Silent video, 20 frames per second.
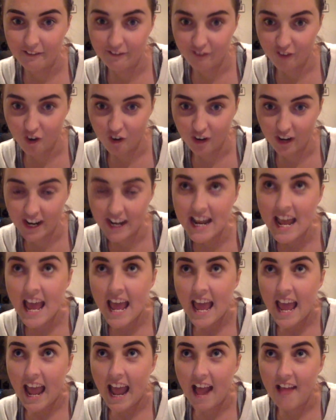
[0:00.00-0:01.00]
foreign,
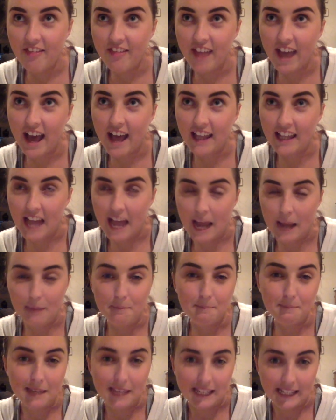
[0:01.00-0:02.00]
and they're like
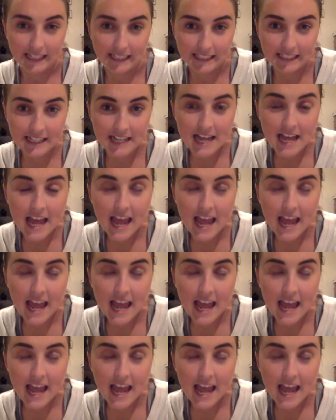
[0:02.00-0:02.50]
men,